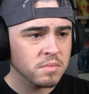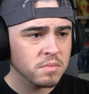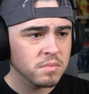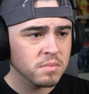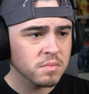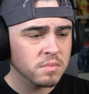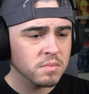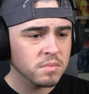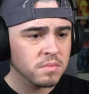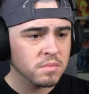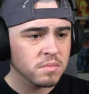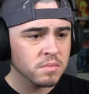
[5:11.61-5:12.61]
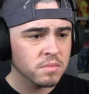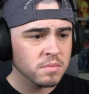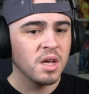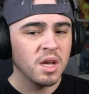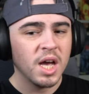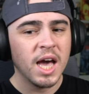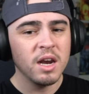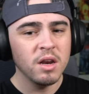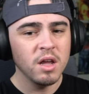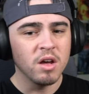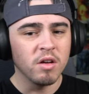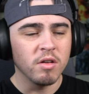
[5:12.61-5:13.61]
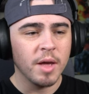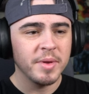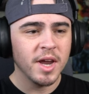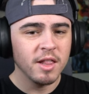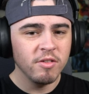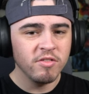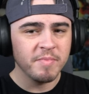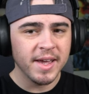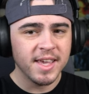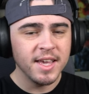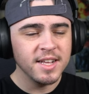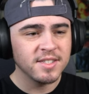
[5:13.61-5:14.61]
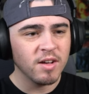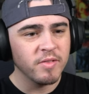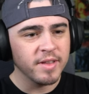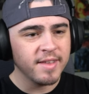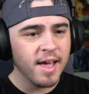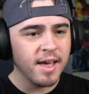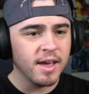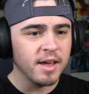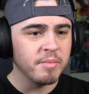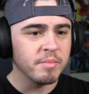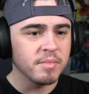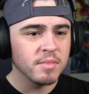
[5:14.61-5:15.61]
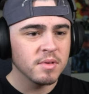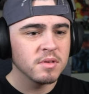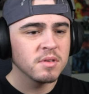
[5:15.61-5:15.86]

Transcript: There's a difference. I don't know. I mean, I lose my keys all the time.